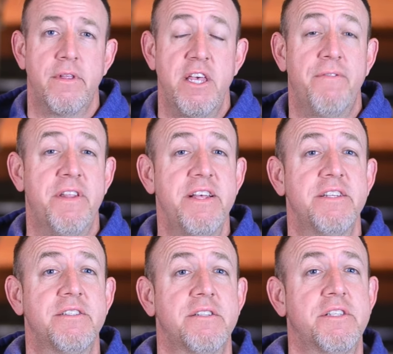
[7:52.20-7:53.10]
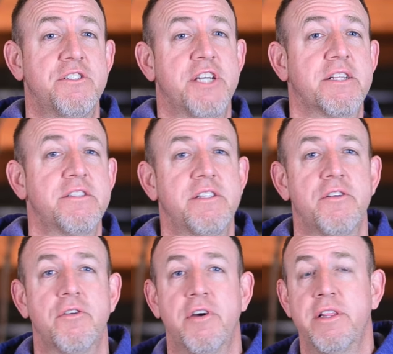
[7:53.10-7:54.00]
If it is, then check the
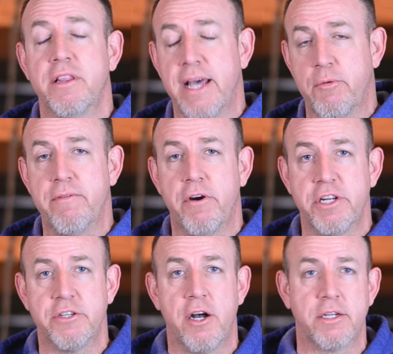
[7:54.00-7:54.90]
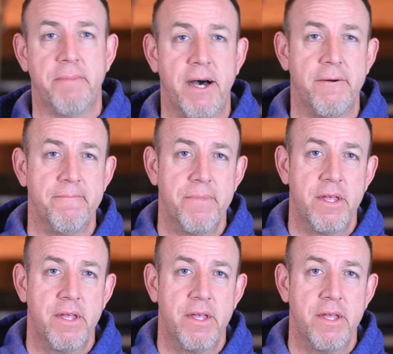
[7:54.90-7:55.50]
solenoid like we've already talked about.